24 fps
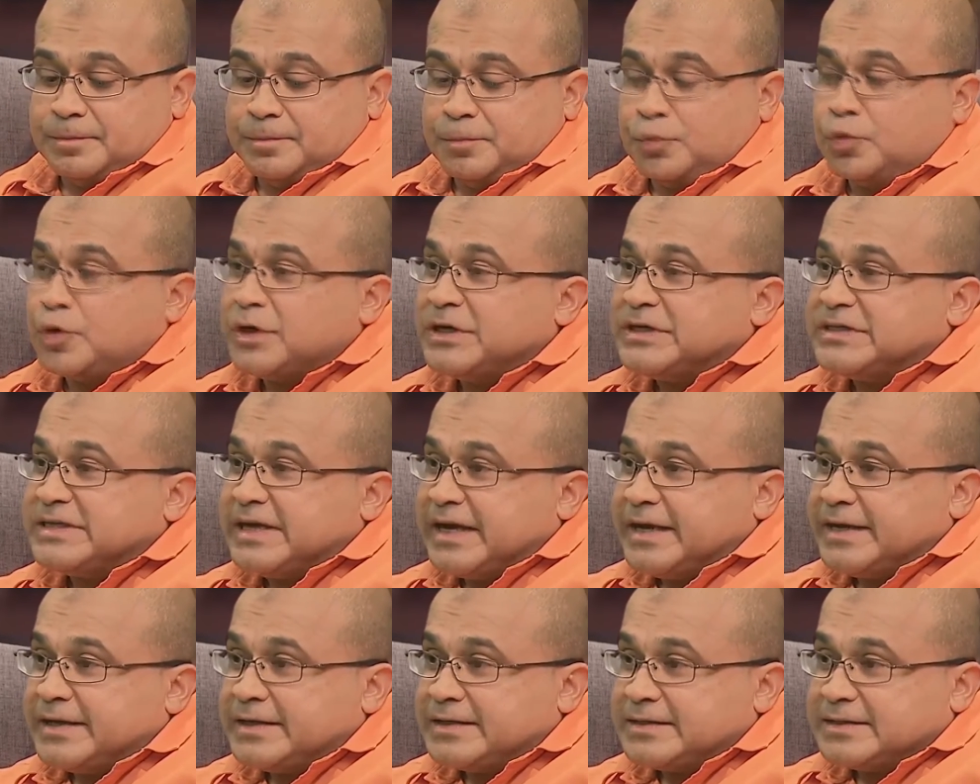poor
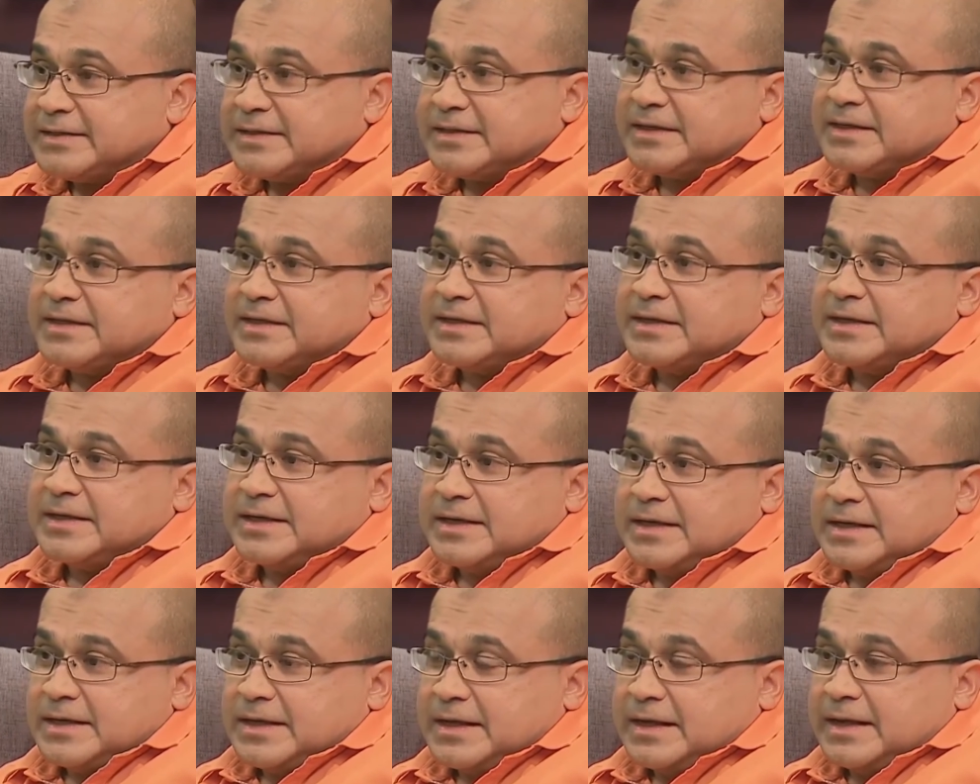diet,
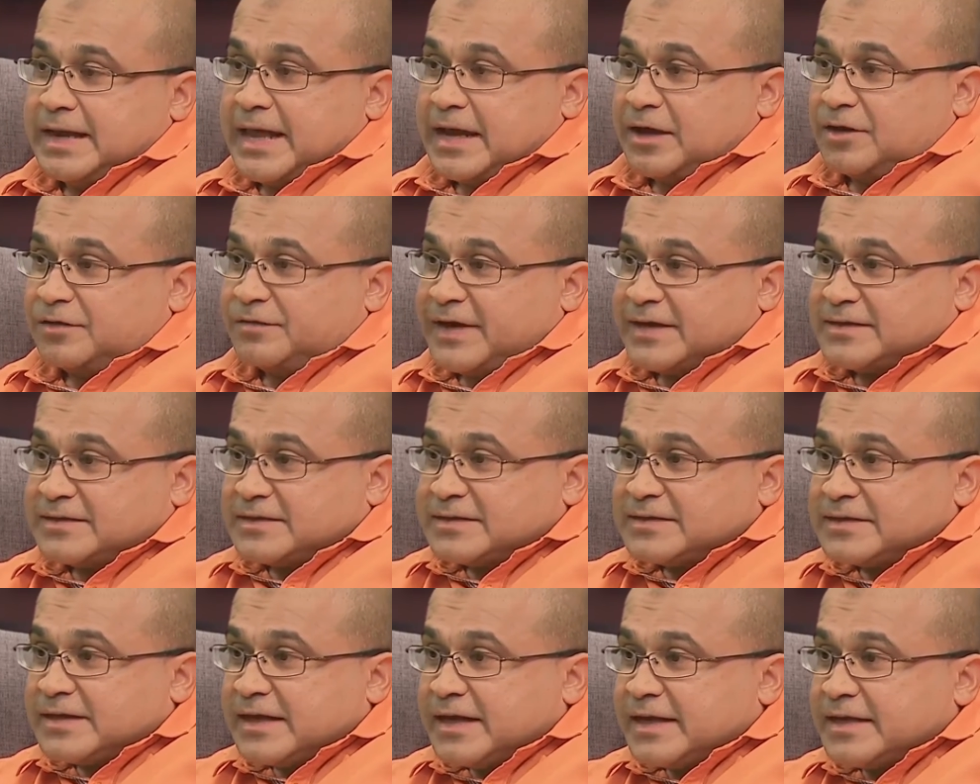lack of
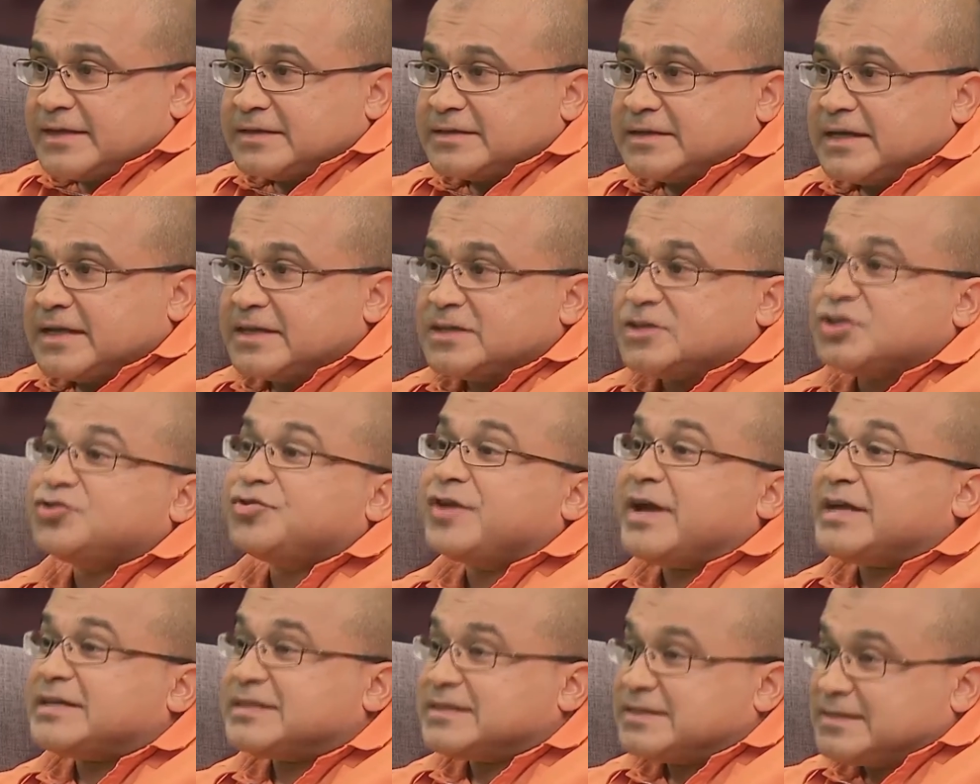exercise,
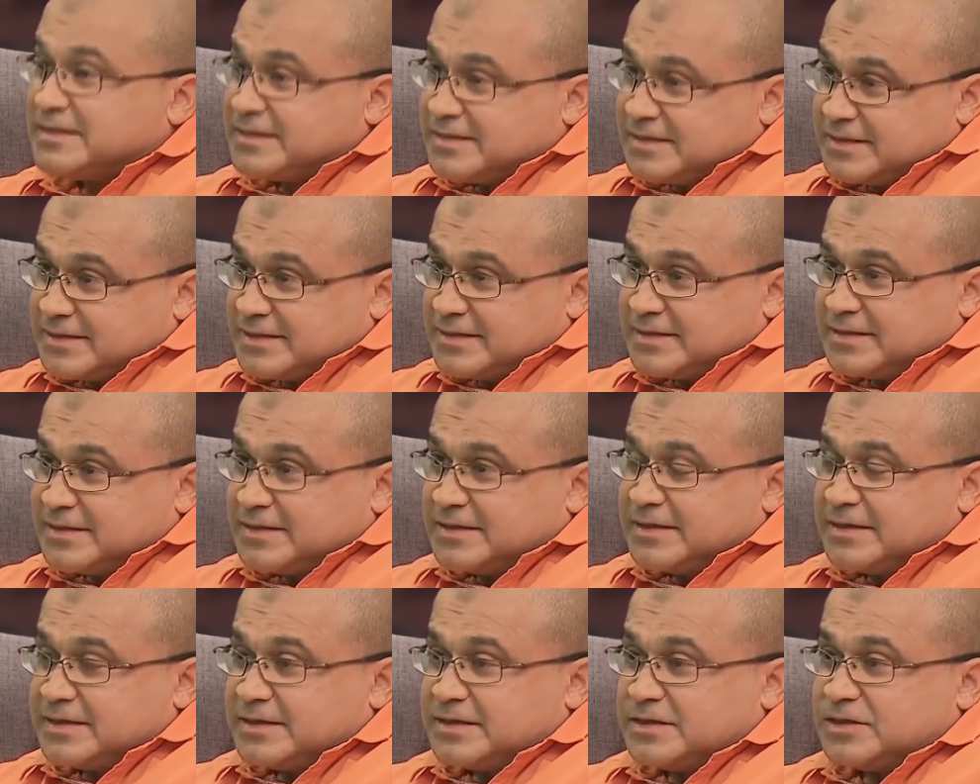stress,
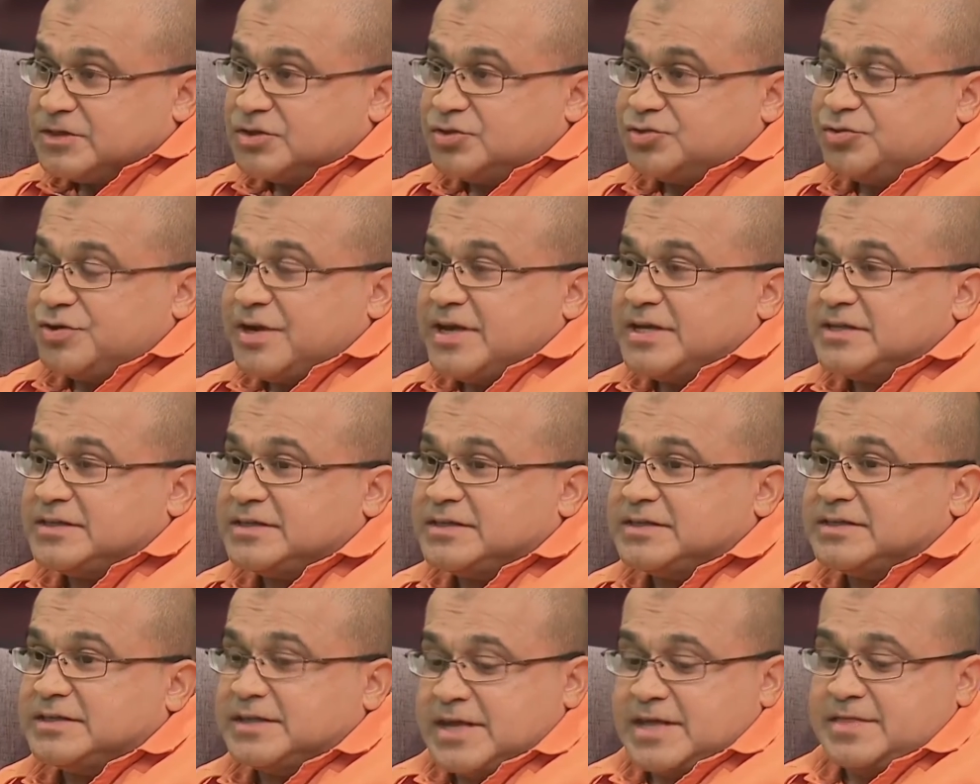
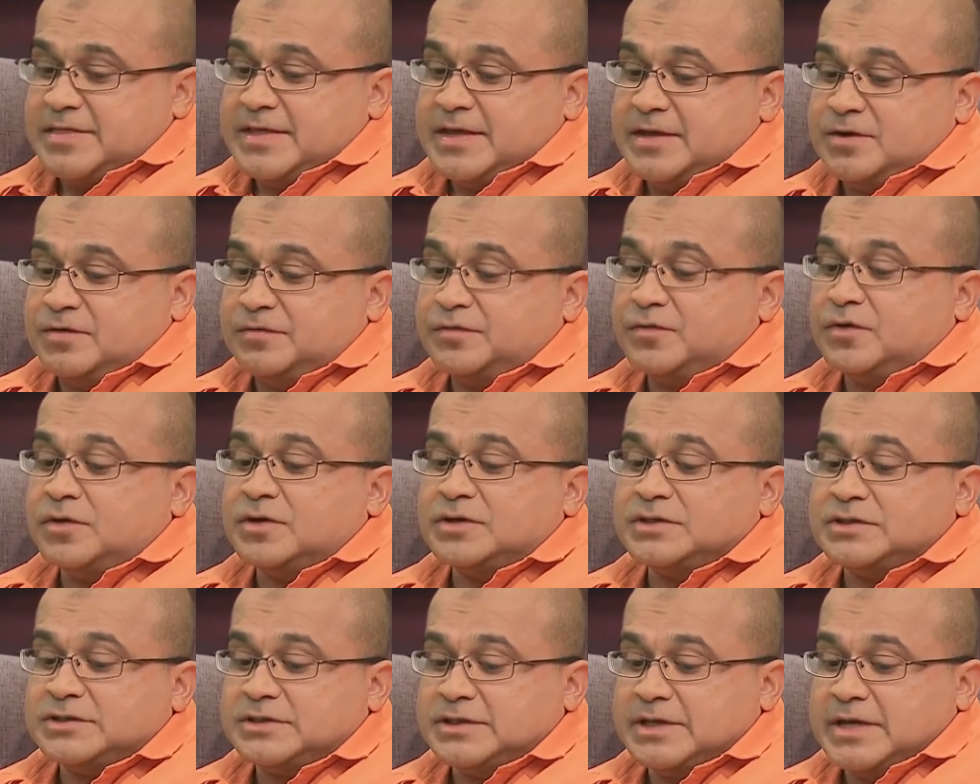and then of
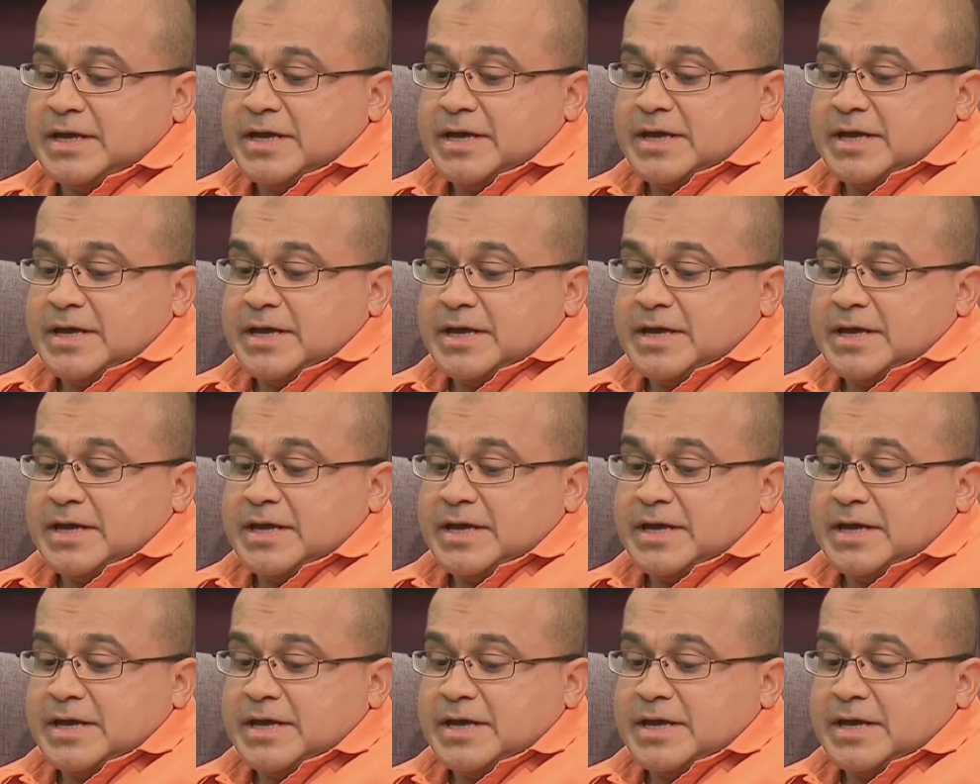course,